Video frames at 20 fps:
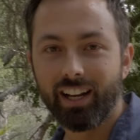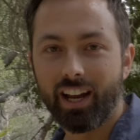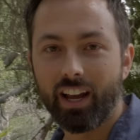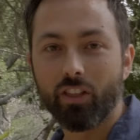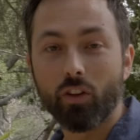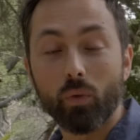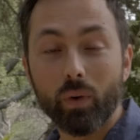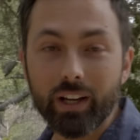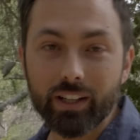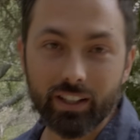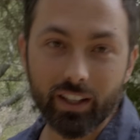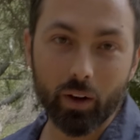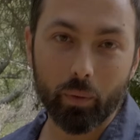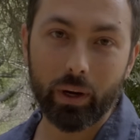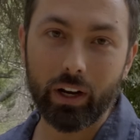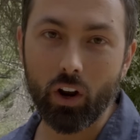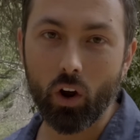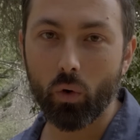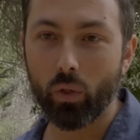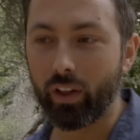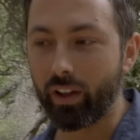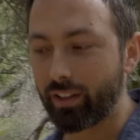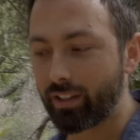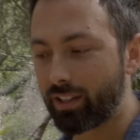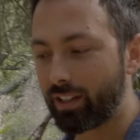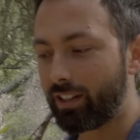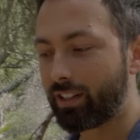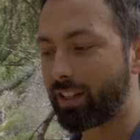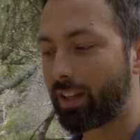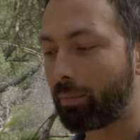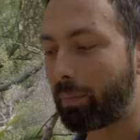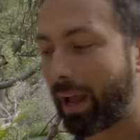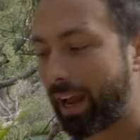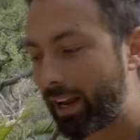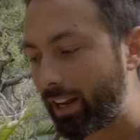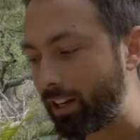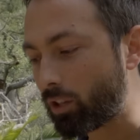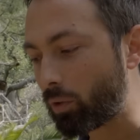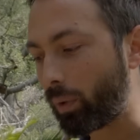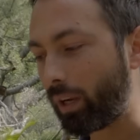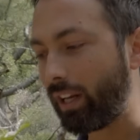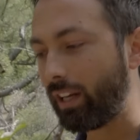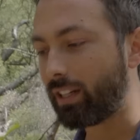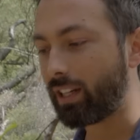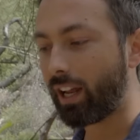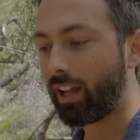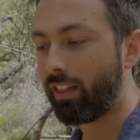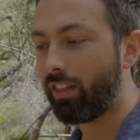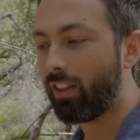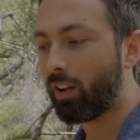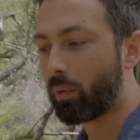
And the reason that we know this is that back in 2010,